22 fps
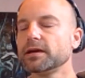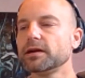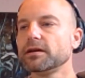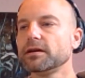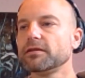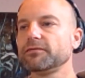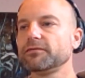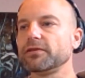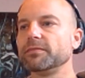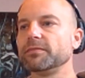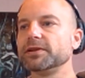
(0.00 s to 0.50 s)

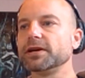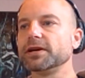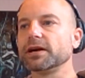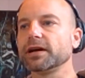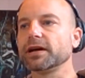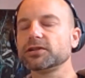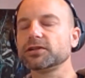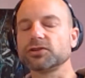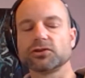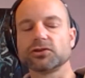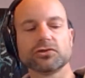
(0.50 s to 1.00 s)
From a young
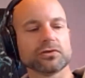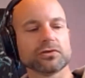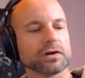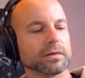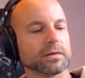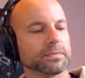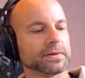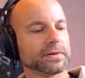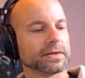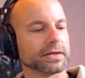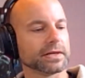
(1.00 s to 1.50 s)
age, I grew
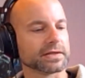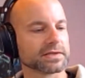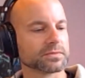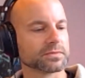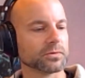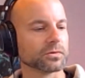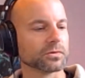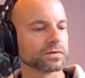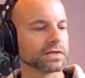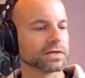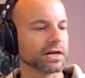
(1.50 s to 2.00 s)
up in a
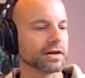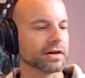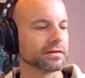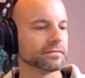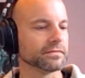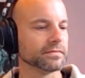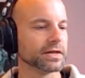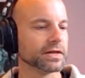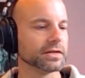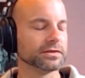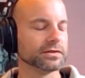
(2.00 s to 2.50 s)
small town
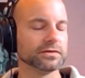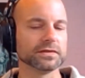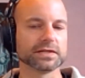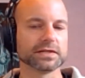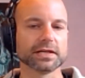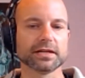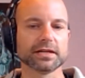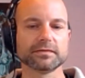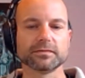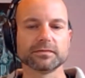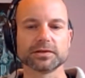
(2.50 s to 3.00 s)
in New
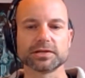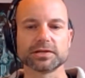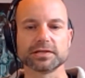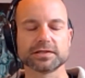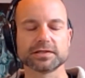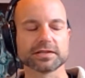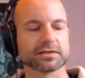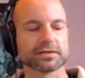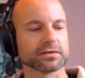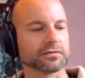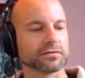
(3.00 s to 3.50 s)
Zealand, which
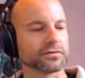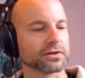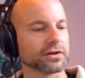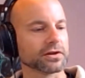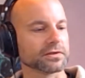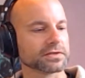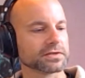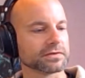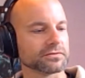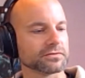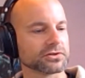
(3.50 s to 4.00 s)
is just off the
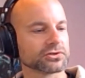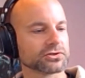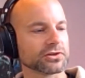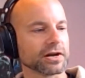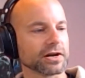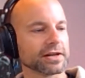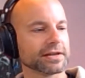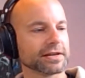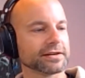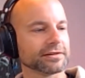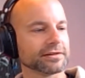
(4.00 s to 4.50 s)
coast of
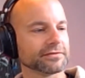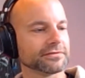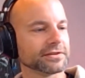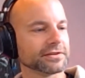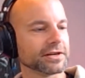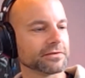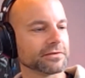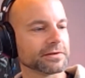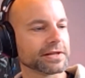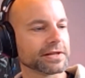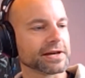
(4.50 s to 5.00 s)
Australia, if you
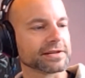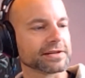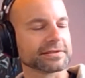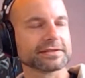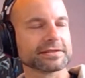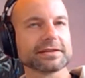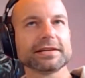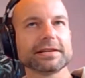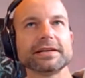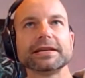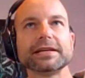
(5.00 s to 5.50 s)
know where that
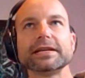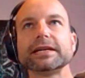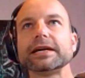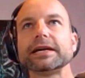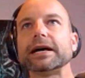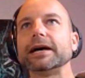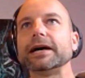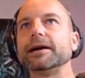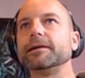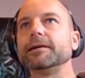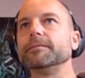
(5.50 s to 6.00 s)
is.
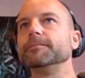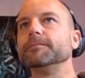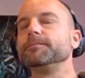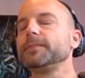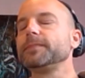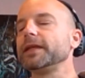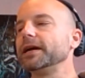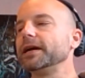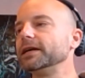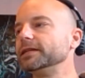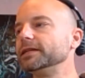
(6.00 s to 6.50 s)
And
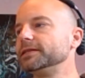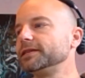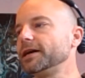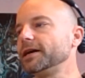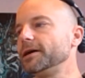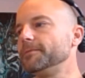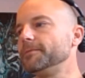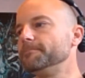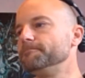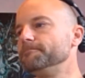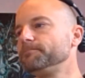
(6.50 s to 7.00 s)

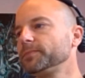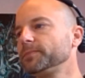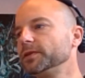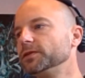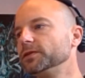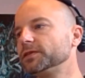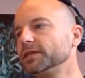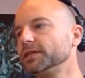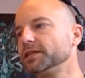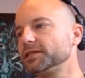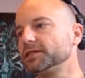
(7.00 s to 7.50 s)

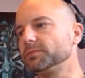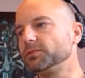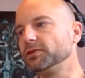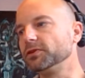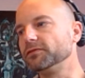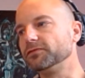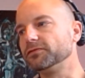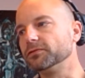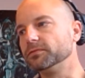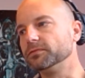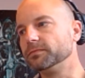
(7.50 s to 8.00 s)
New Zealand's a
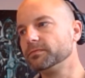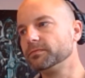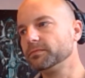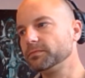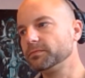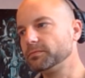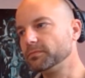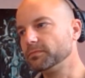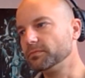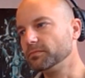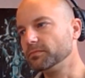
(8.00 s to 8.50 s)
beautiful
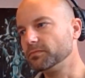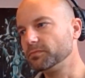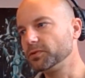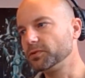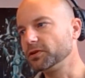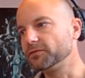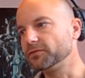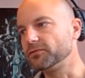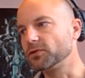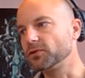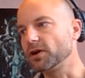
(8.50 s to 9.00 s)

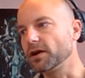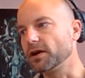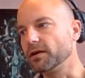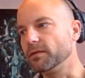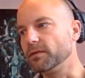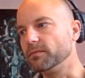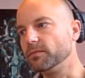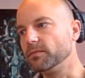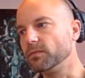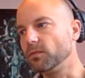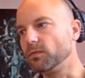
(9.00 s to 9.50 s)
kind
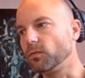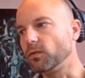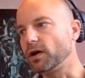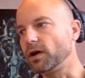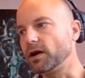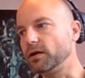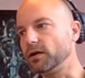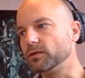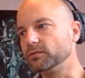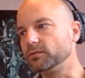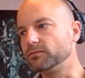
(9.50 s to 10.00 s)
of
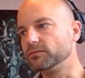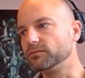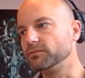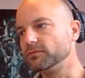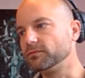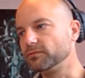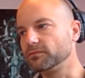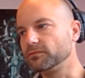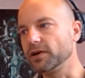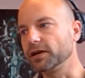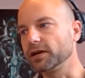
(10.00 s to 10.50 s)
wild,
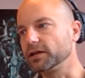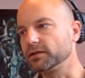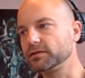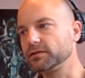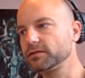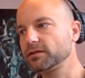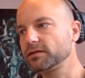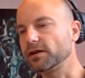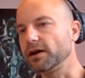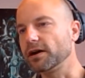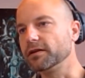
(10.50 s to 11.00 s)
rugged
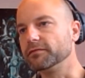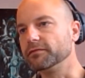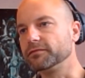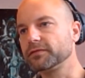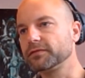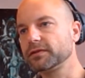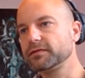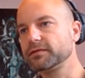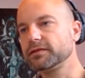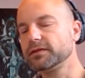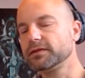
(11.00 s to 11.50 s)
kind of
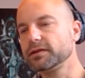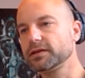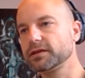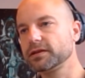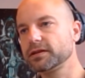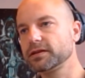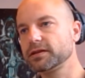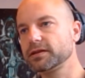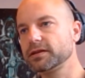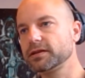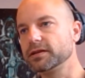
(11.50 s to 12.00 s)

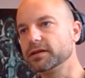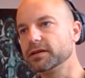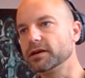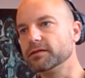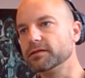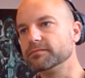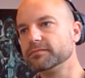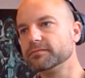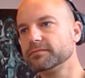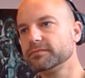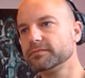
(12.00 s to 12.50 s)
you
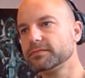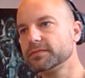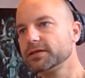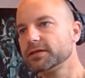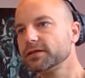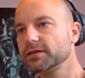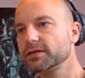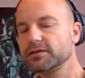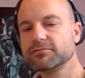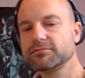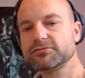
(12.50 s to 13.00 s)
know
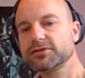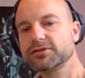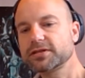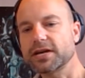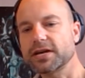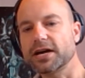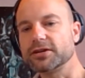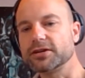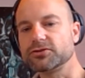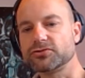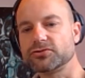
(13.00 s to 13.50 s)

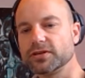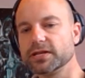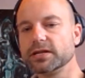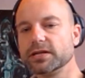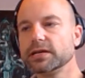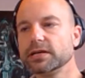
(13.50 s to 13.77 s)
country.